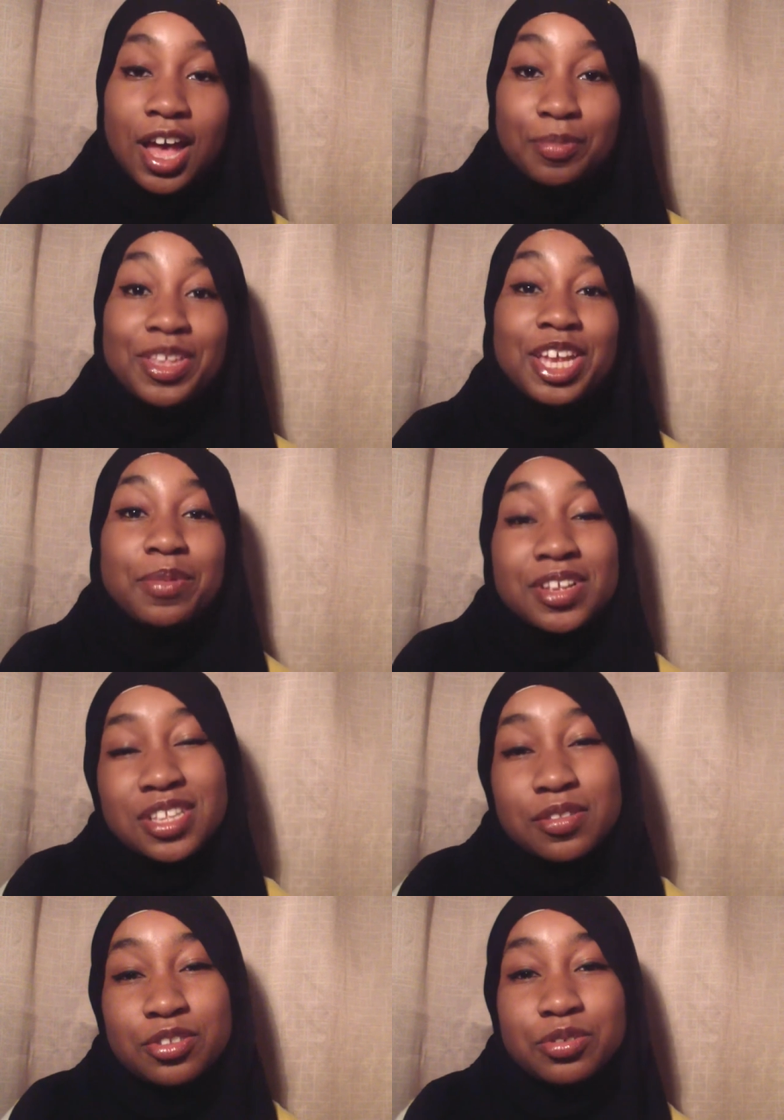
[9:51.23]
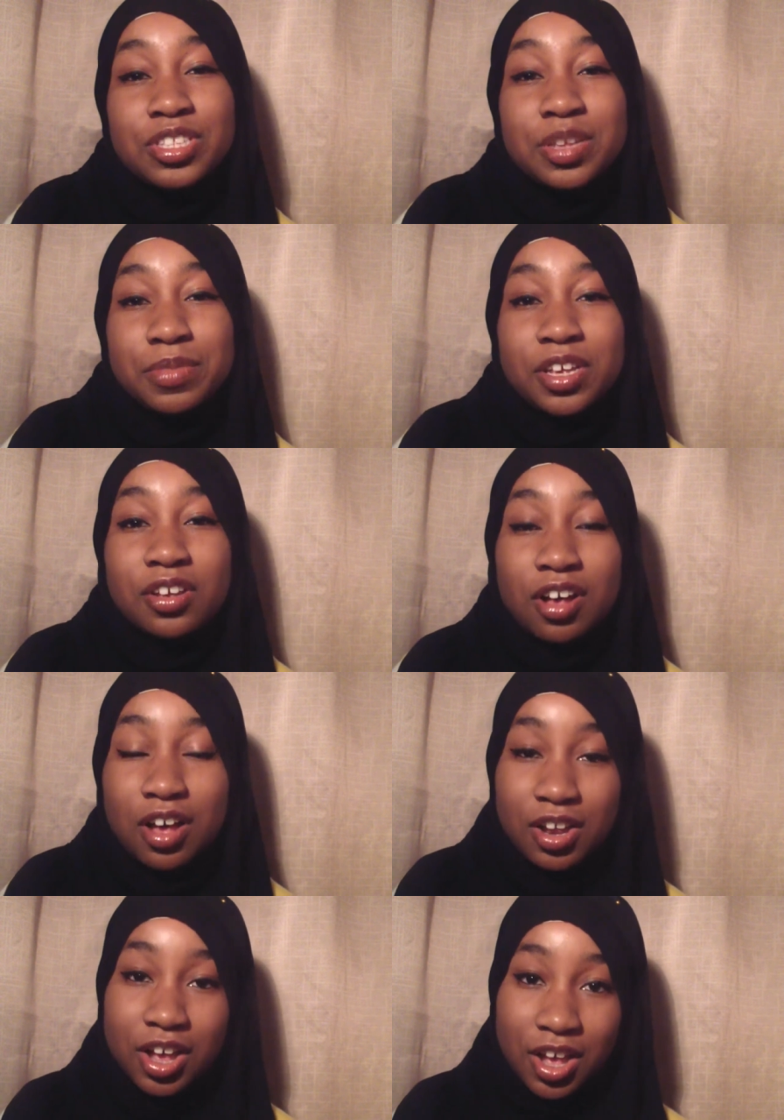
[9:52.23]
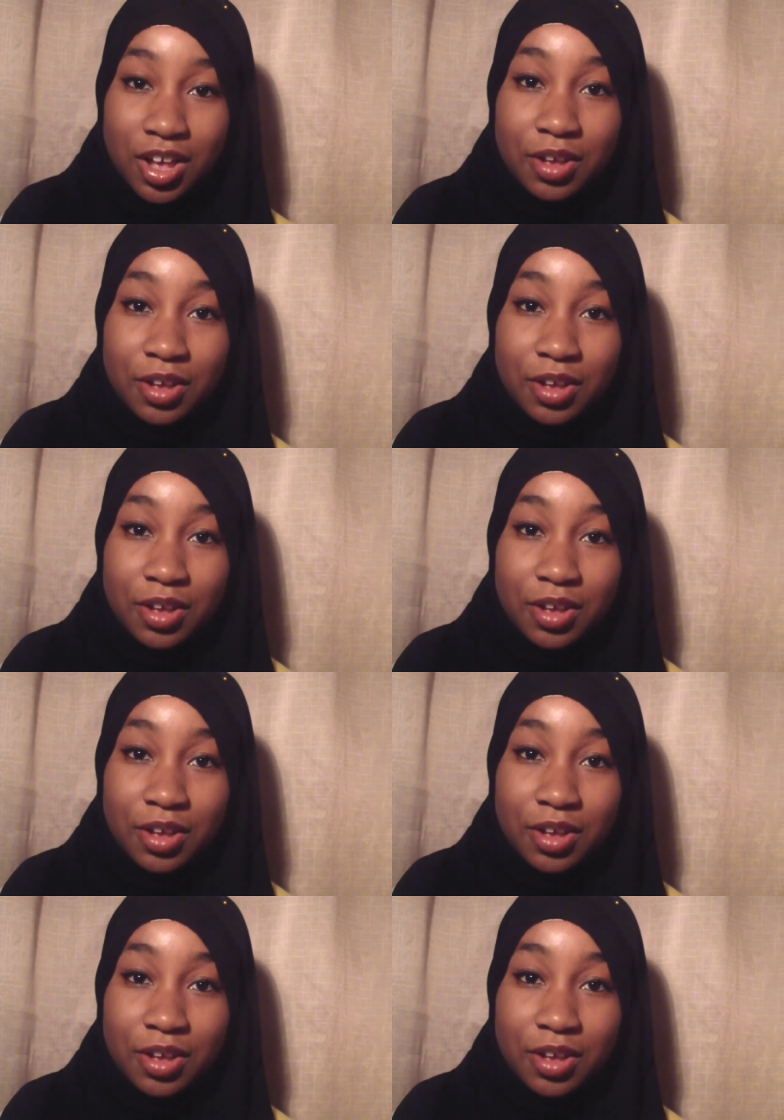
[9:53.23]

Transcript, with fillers: I'm thinking about doing something called